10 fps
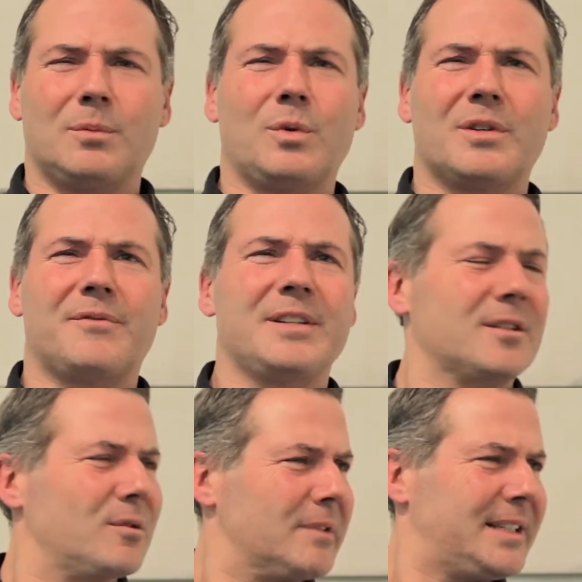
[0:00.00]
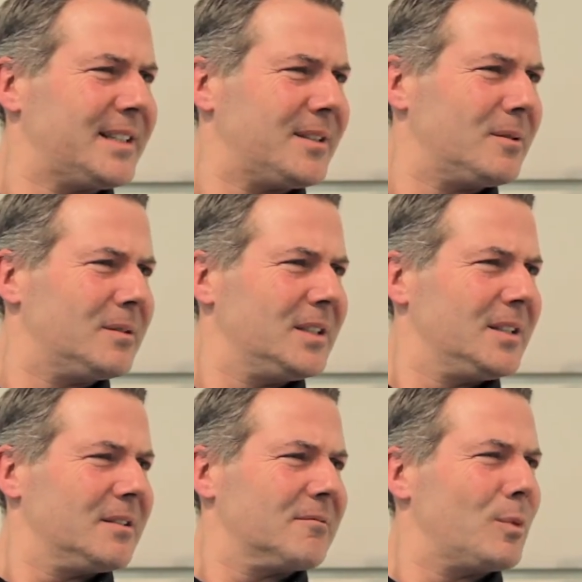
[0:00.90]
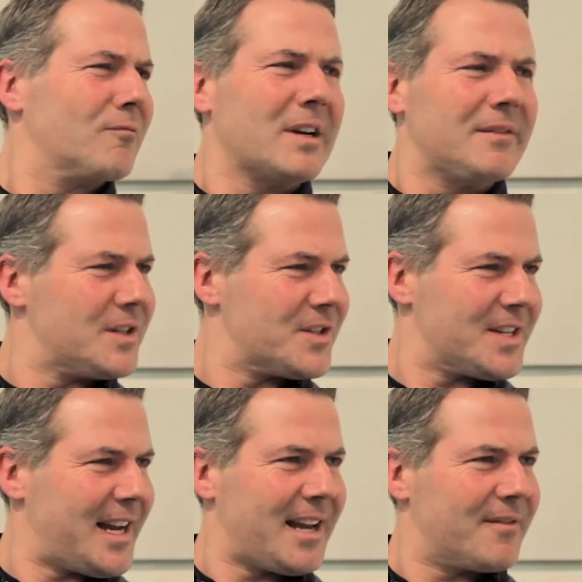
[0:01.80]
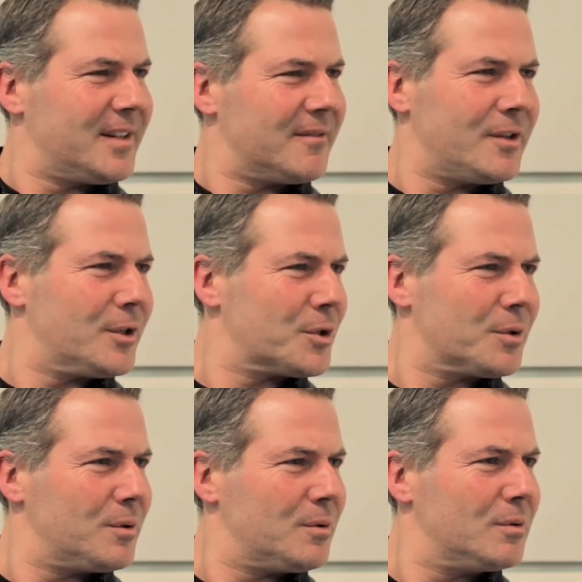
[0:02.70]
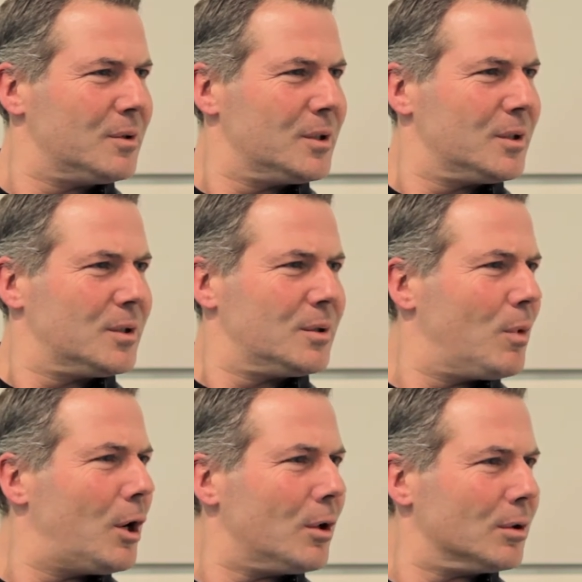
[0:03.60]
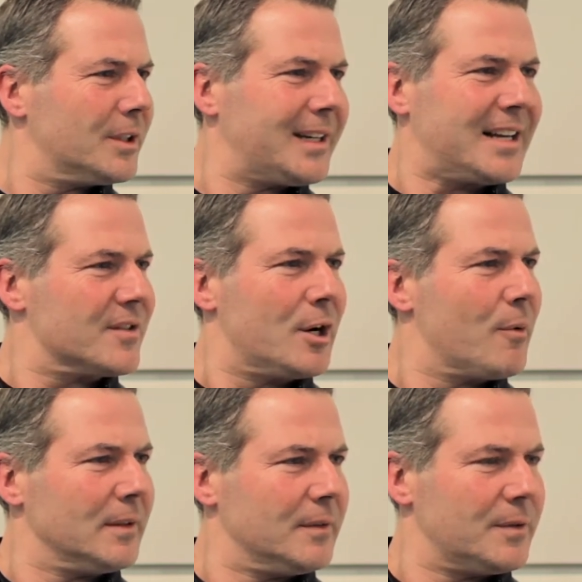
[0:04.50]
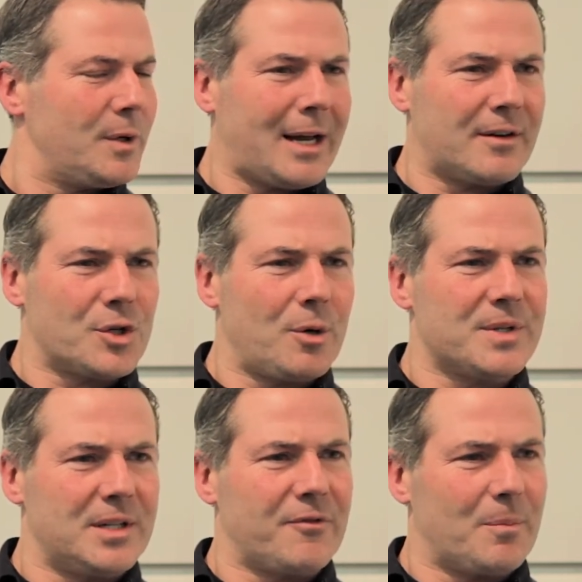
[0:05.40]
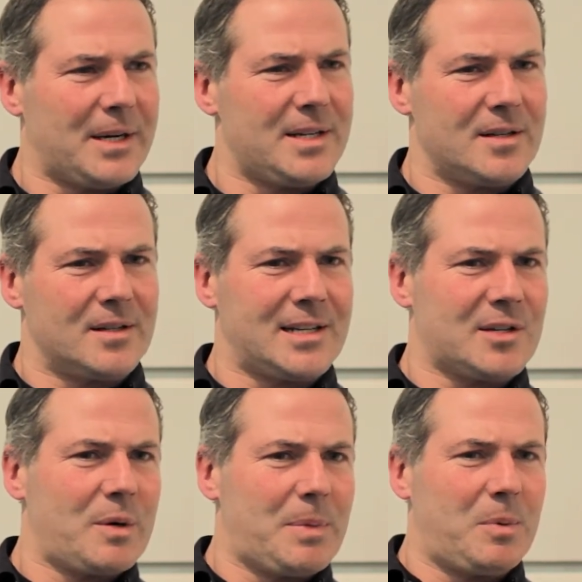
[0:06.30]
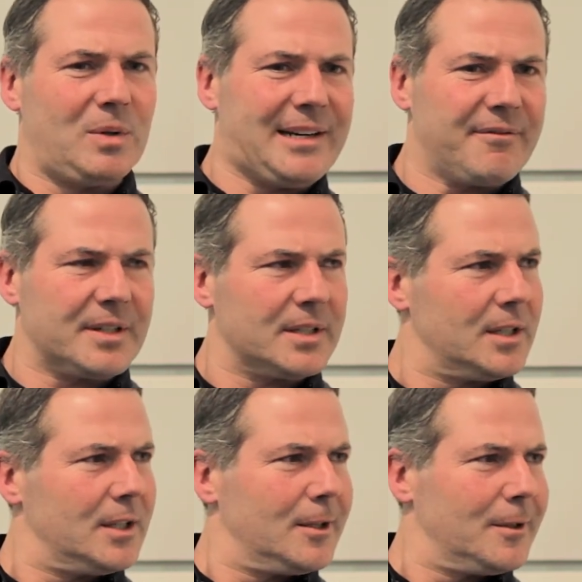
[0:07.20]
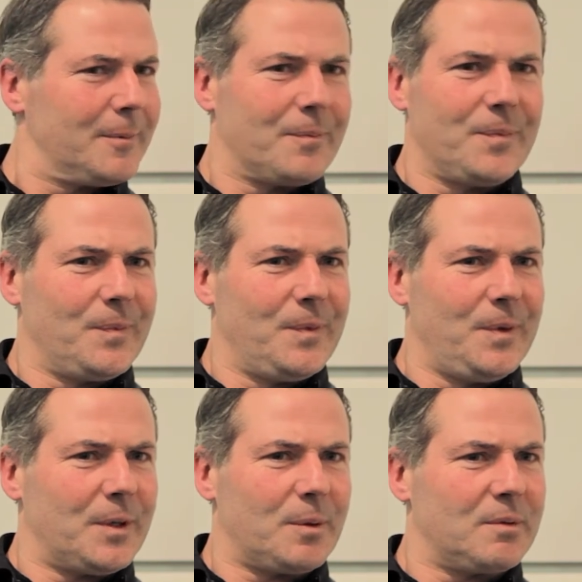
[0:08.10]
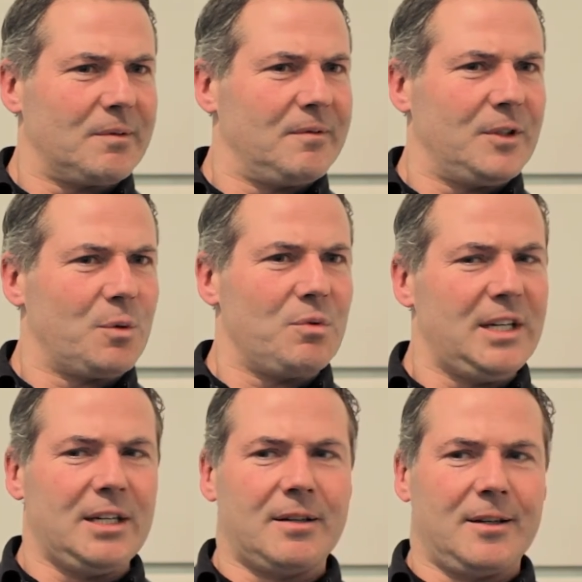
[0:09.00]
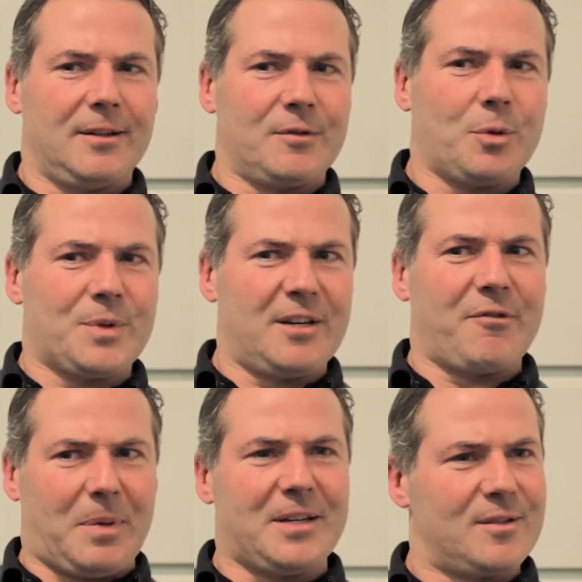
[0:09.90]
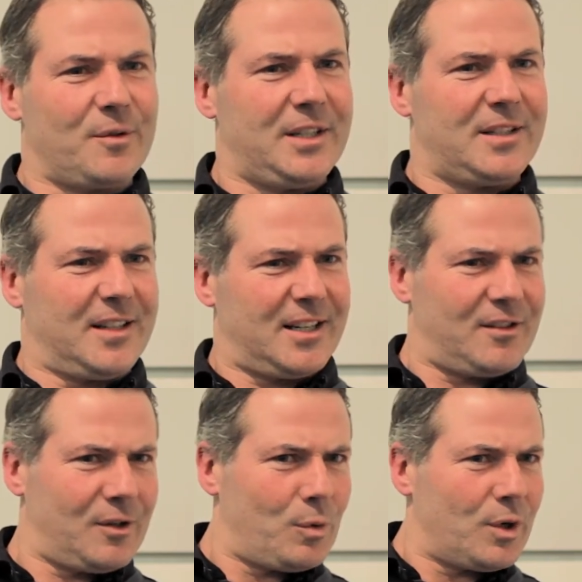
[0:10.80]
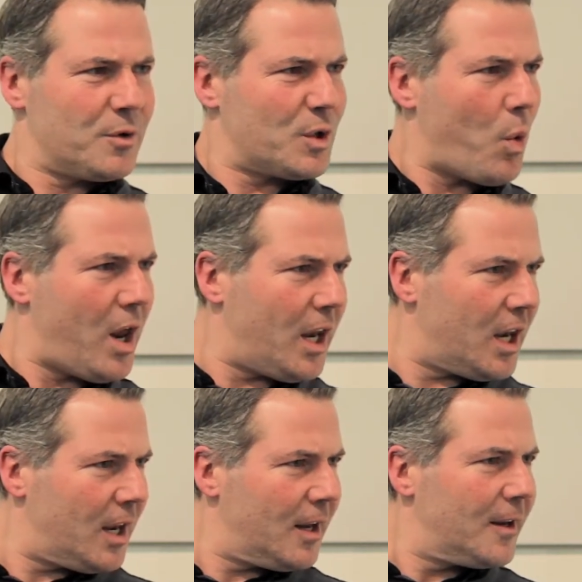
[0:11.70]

what does physical retail? What relevance does it have in a virtual world? It has no relevance. You had shops in different places because that's where people lived. You don't need shops in different places on the internet because you can all go to one